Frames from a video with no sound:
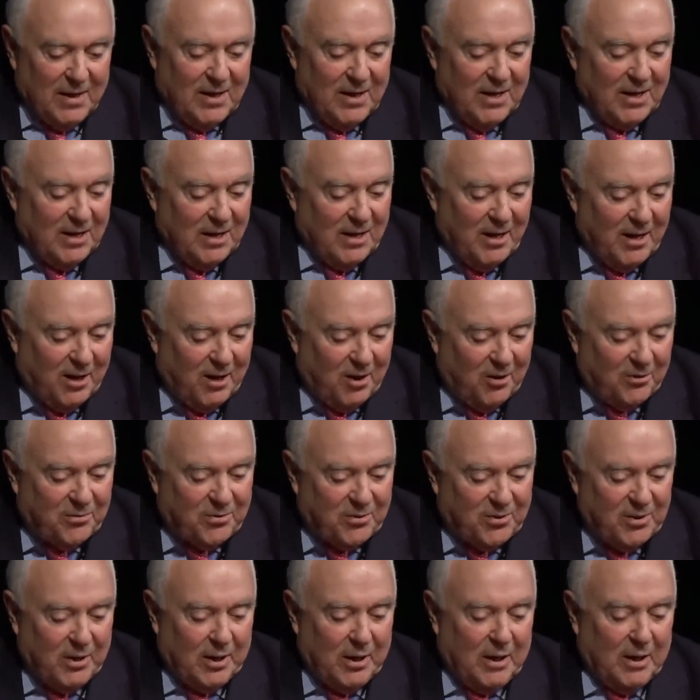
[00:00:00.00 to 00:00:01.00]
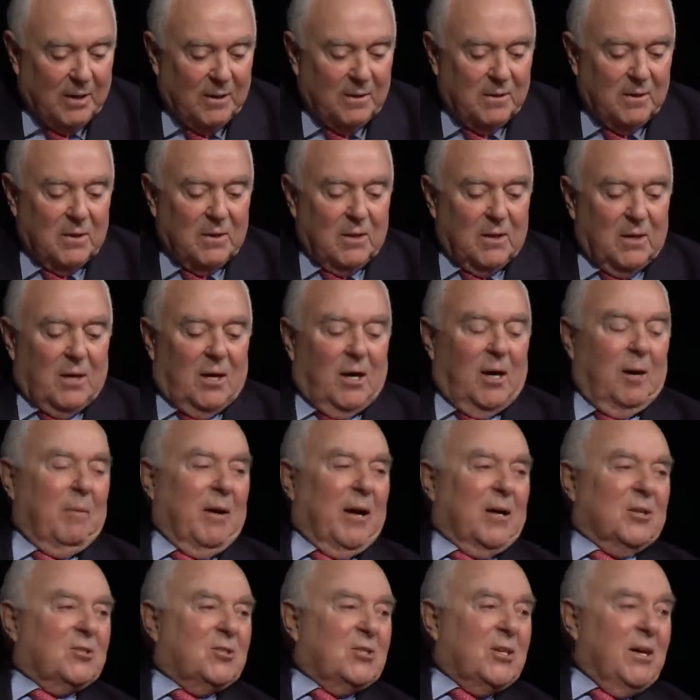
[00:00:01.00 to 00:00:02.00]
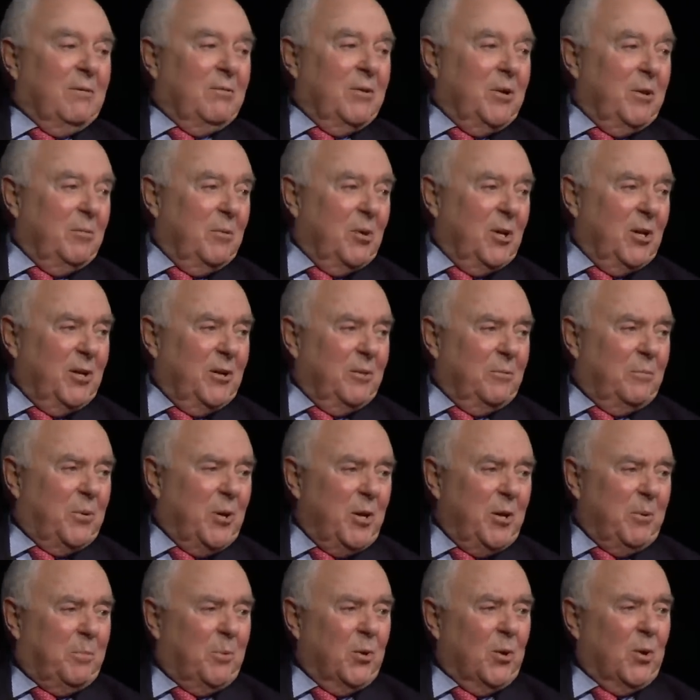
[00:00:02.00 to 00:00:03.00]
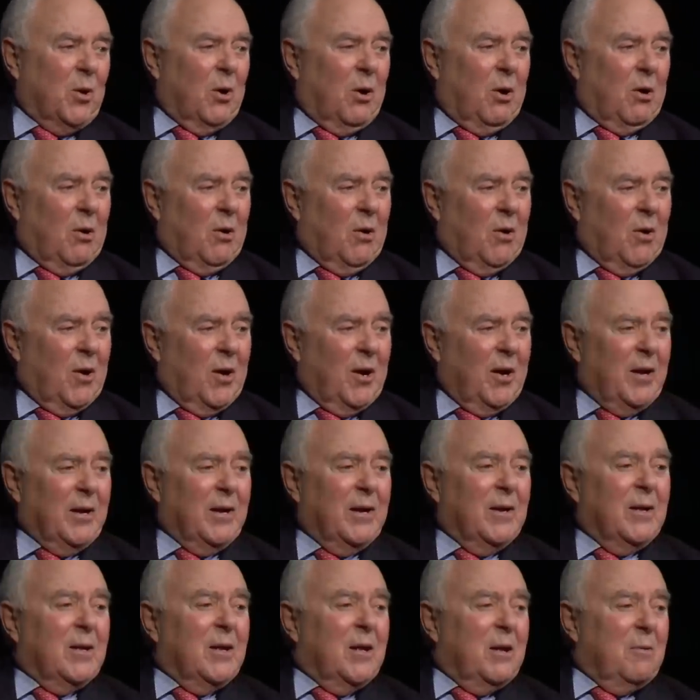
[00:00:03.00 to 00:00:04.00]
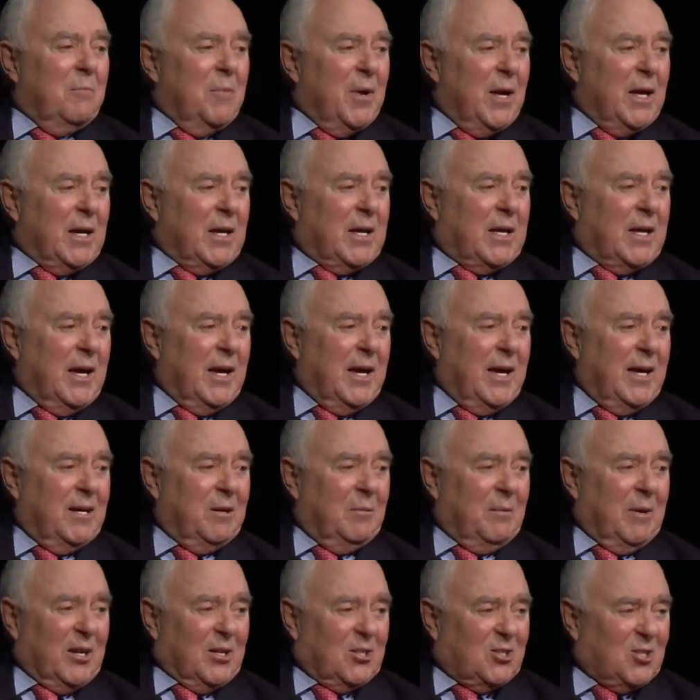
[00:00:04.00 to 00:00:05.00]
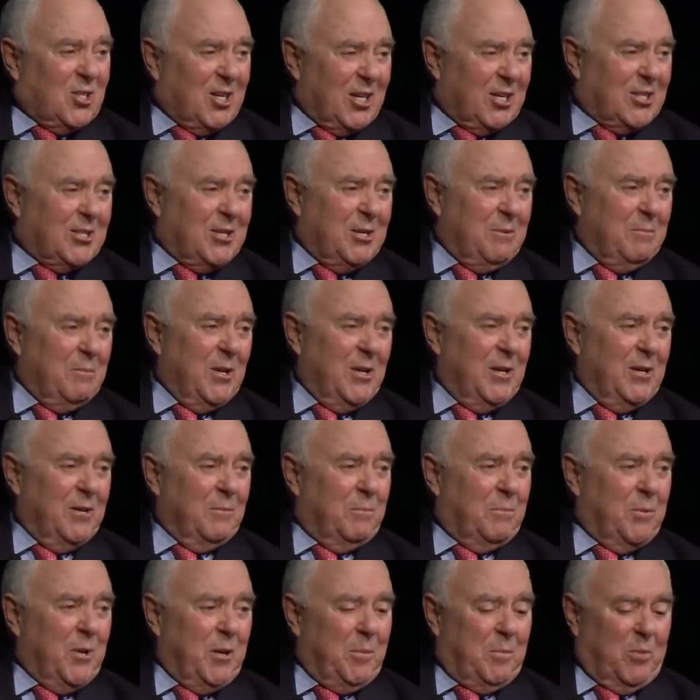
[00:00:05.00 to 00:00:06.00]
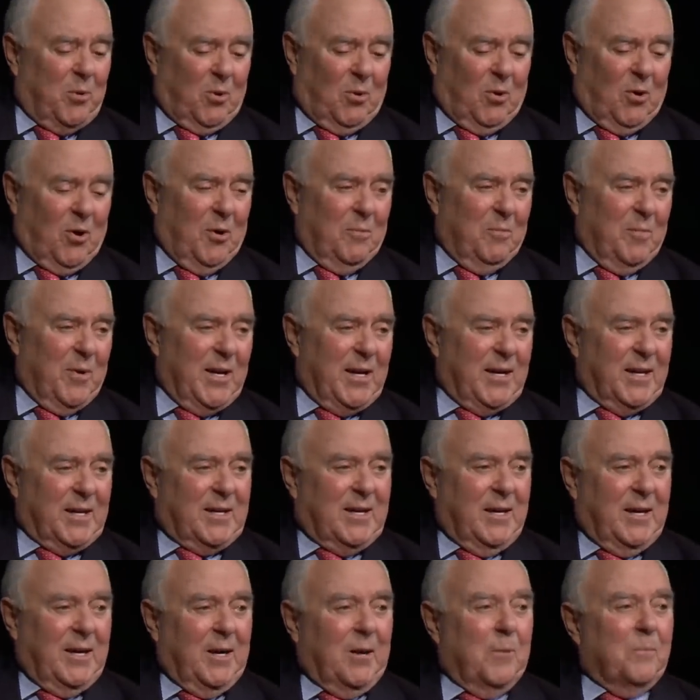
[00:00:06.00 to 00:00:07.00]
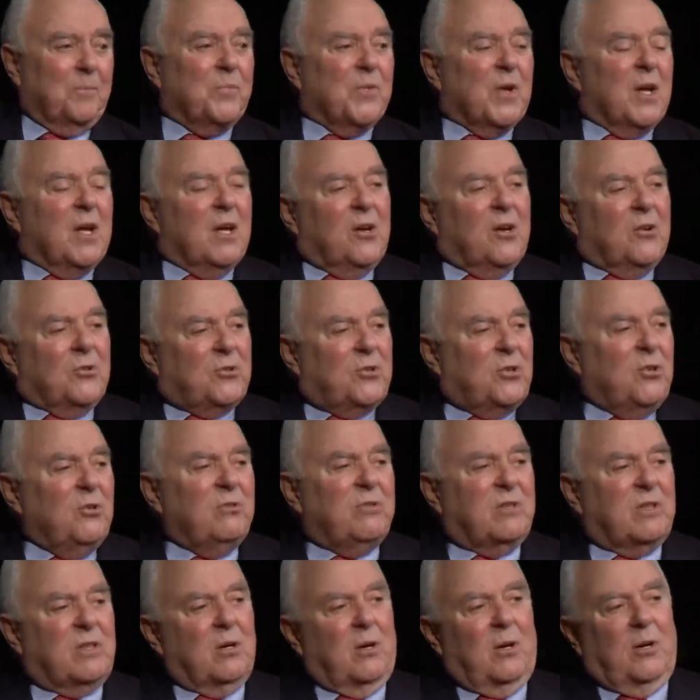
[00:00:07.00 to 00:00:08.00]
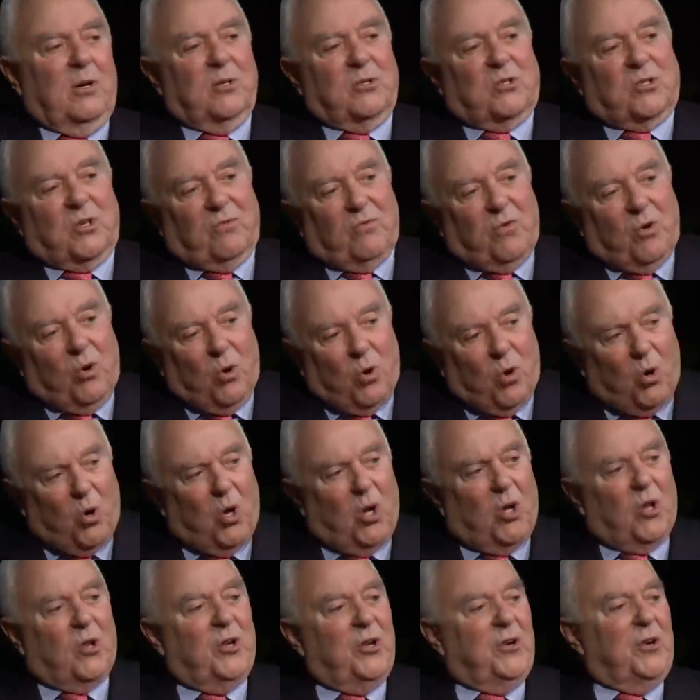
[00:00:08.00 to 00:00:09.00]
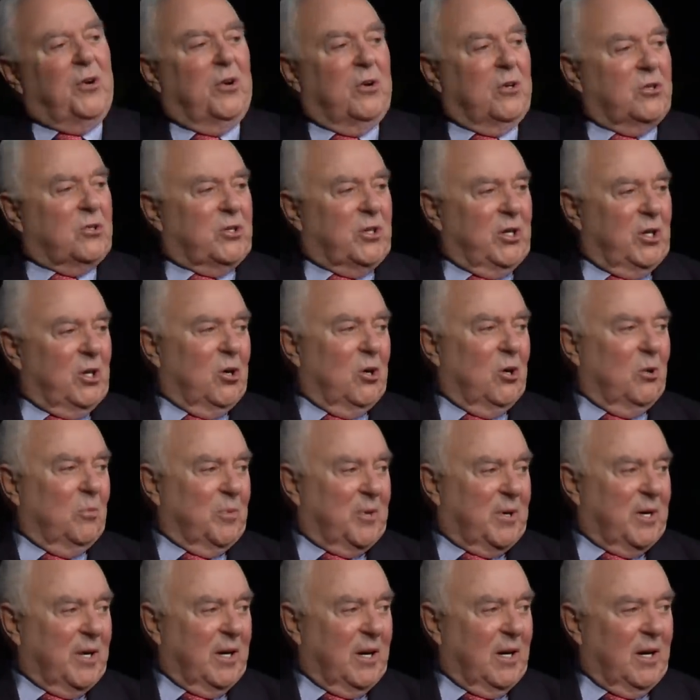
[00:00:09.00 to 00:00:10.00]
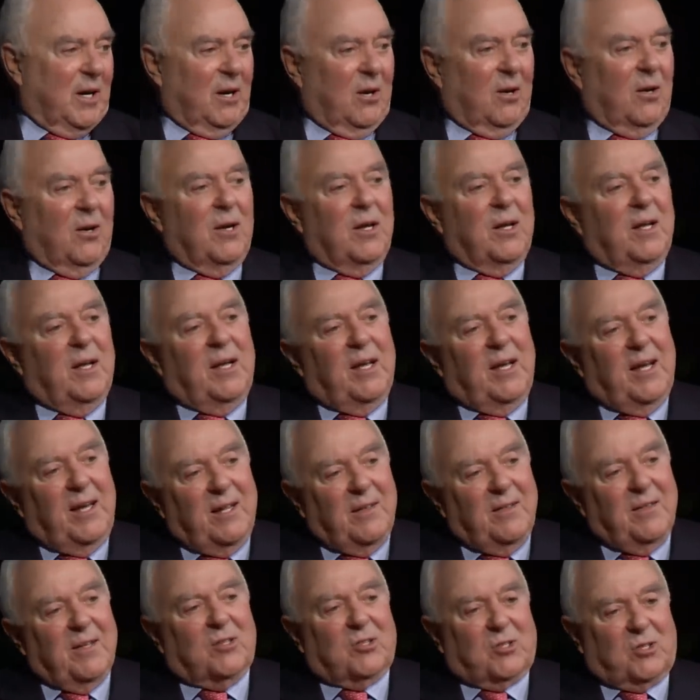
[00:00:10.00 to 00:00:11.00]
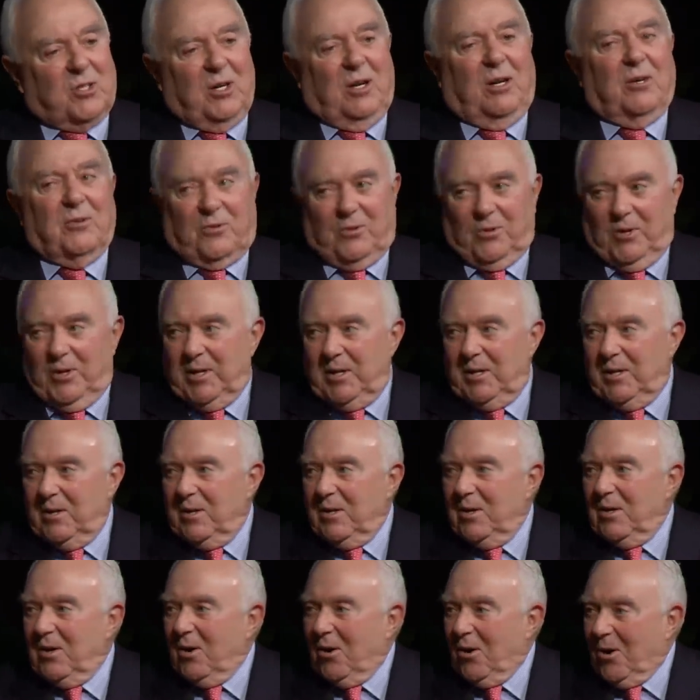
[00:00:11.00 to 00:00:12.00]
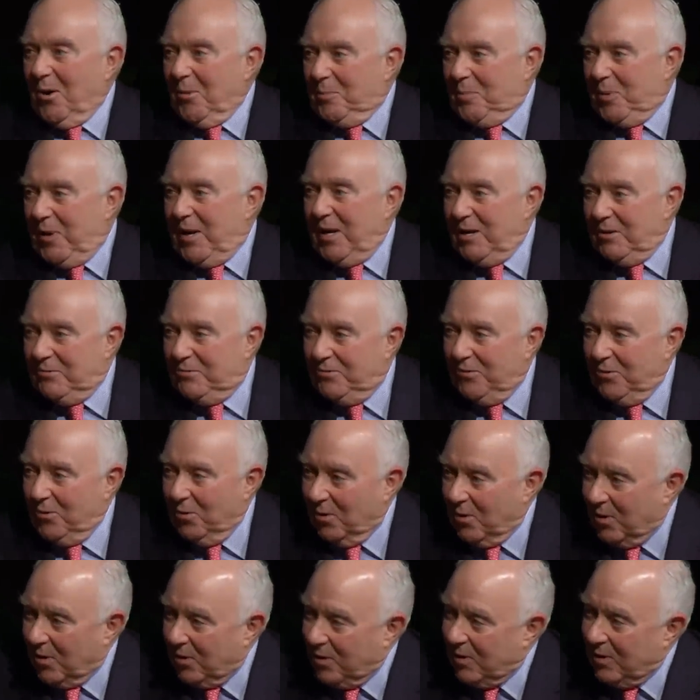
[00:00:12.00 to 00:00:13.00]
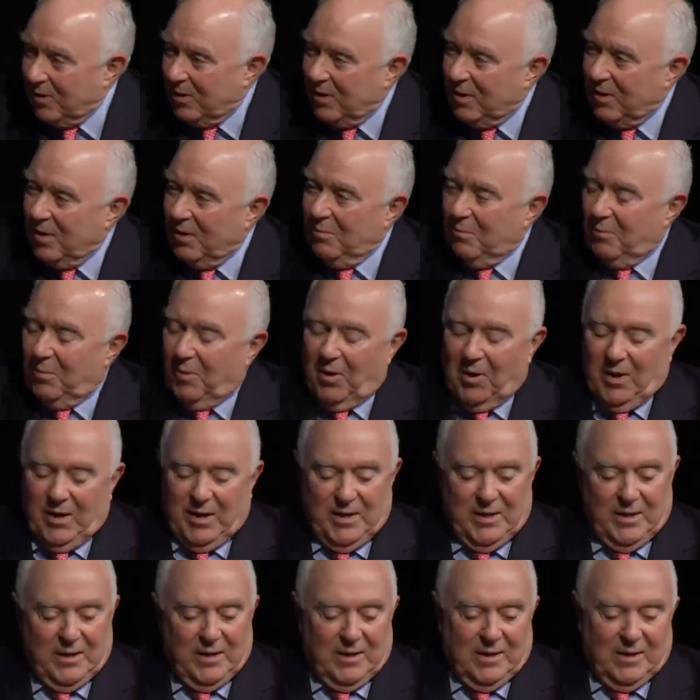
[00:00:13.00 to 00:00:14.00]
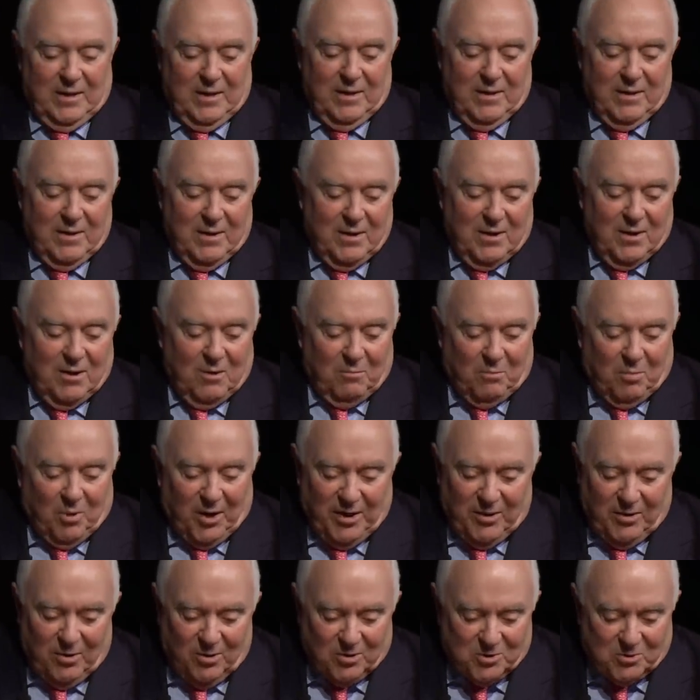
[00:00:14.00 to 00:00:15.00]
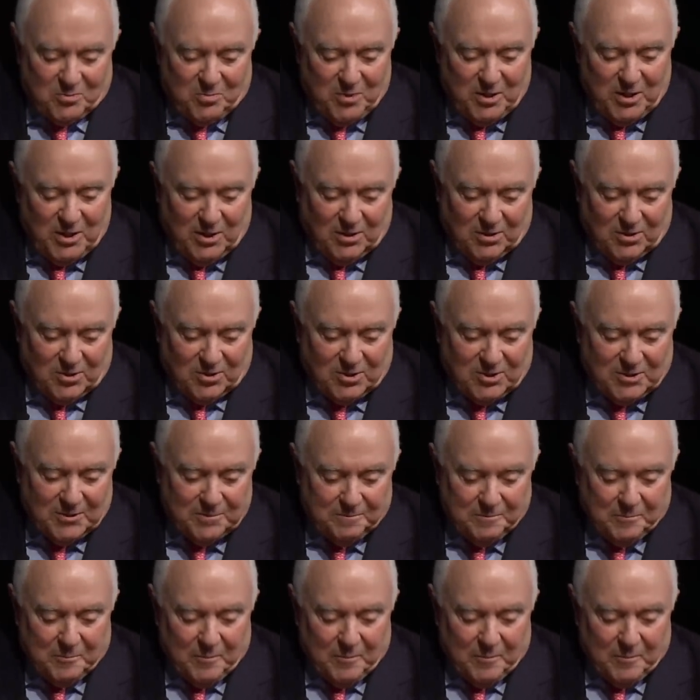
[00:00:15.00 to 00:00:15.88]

In health, uh, about 70 million people are on Medicaid, about 60 million people are on Medicare. Two thirds of all the nursing home care in this country are paid for by, uh, by those bills.